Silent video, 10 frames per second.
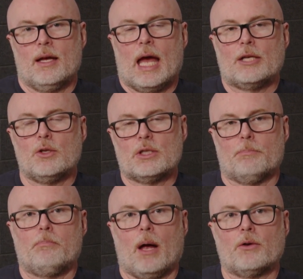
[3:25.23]
and use a
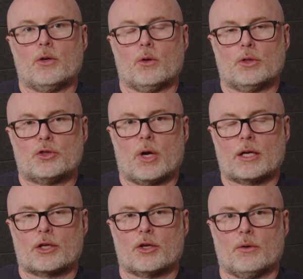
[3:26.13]
bundle to try to
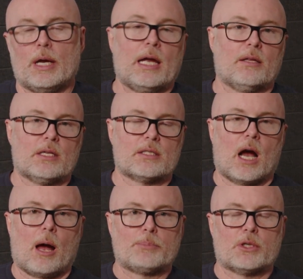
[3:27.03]
create this
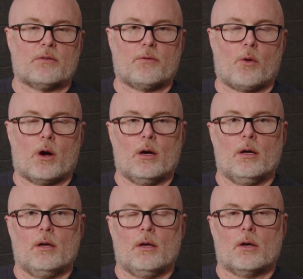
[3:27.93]
option for
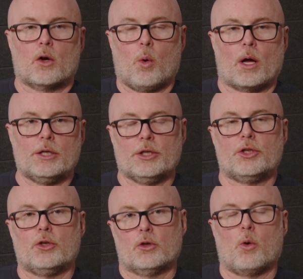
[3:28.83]
quantity
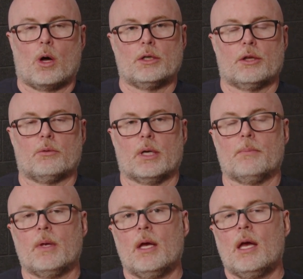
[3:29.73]
2, quantity 3.
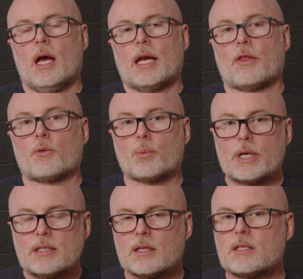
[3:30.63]
Now, the
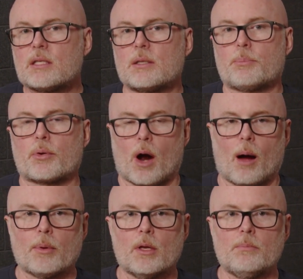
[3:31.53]
reason this is a
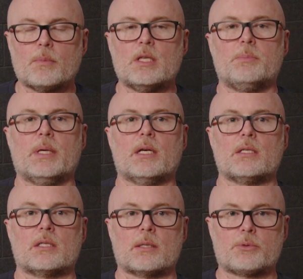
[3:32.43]
problem is because
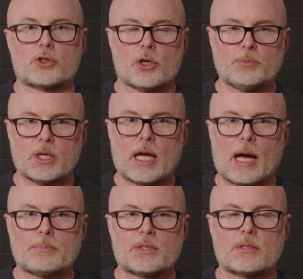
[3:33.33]
subscription
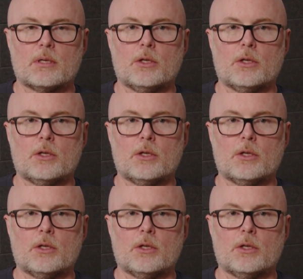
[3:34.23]
apps